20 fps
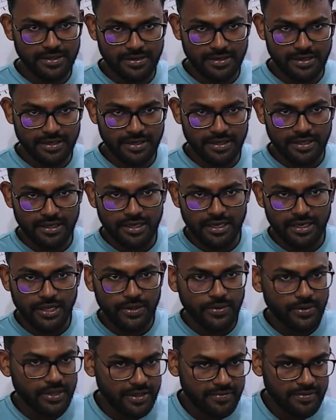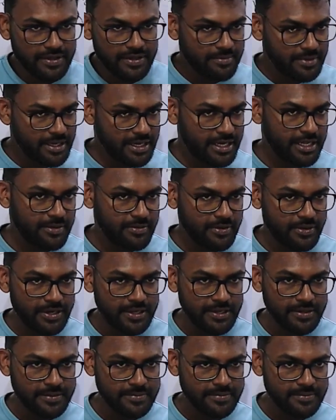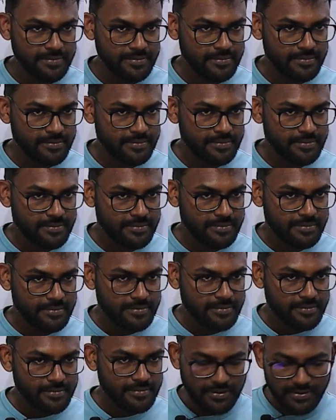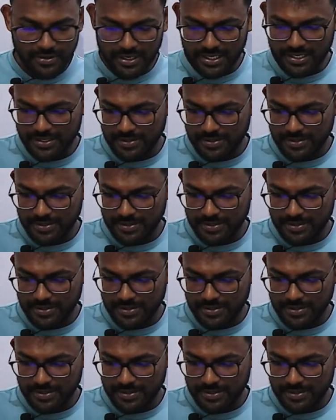Right? Are you okay with the Monday morning? Great.